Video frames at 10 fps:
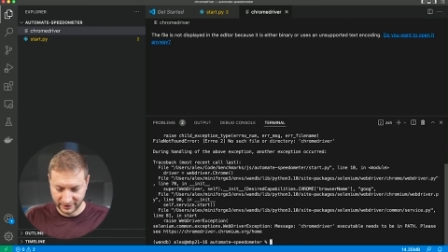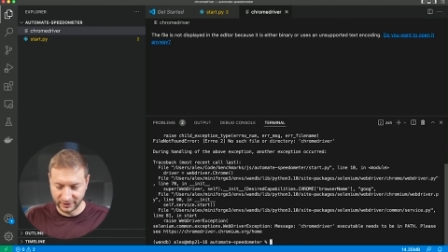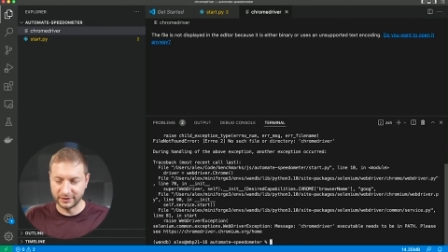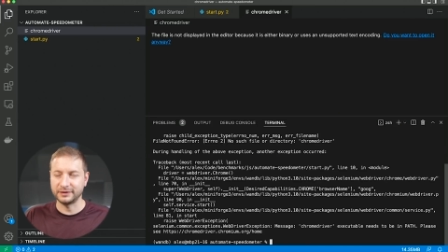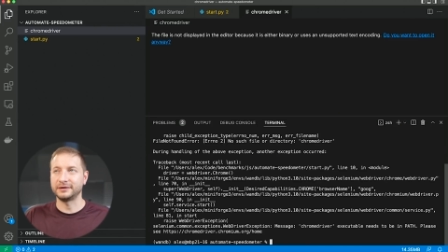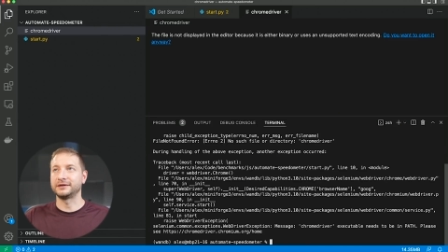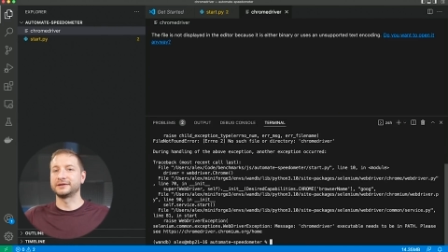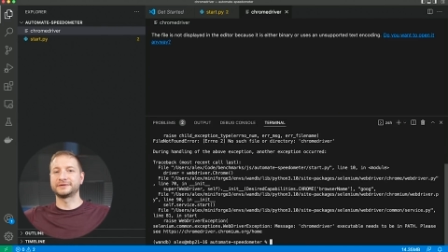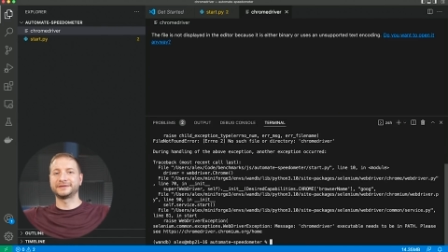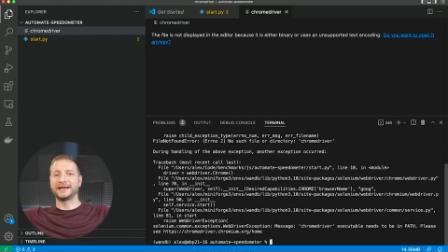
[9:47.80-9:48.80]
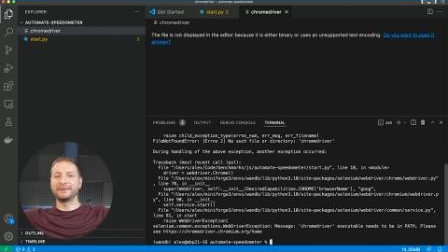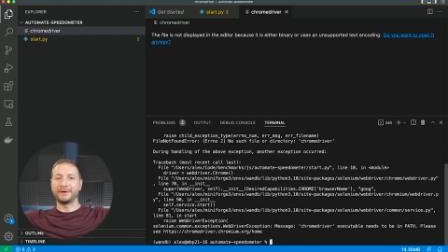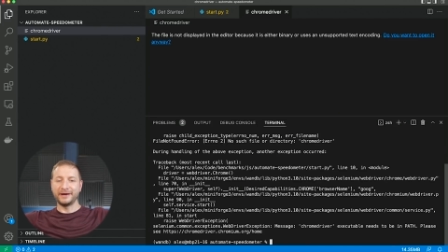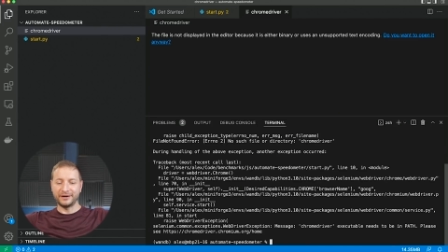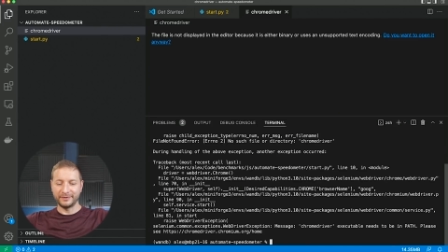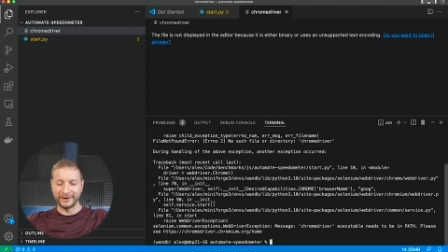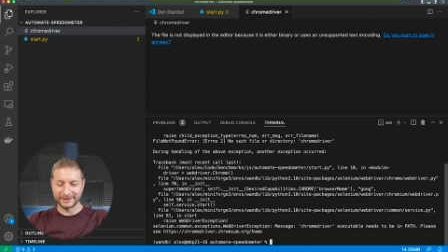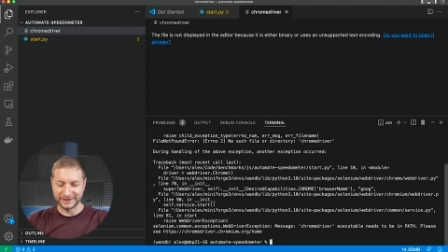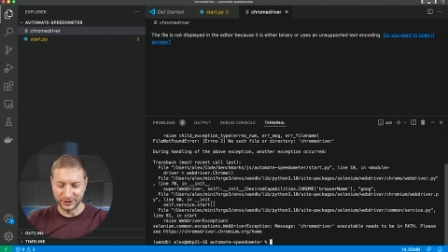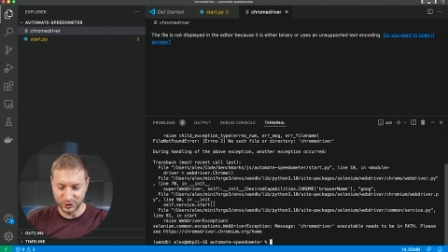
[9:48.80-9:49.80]
Ah, oh, same error
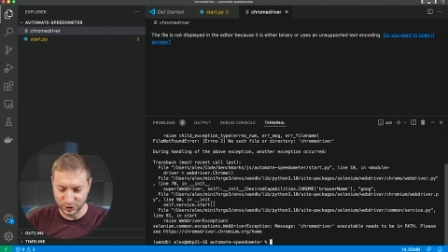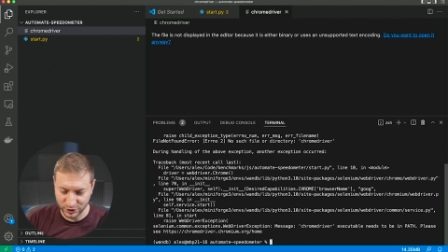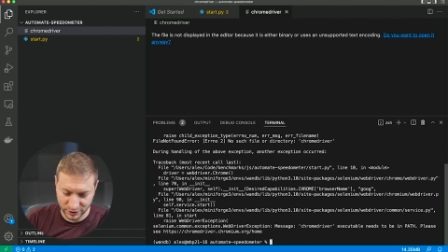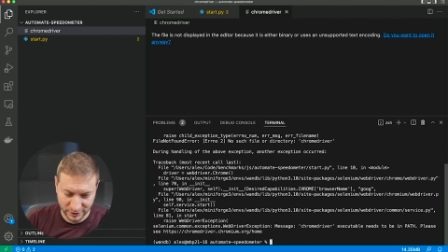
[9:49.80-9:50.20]
message.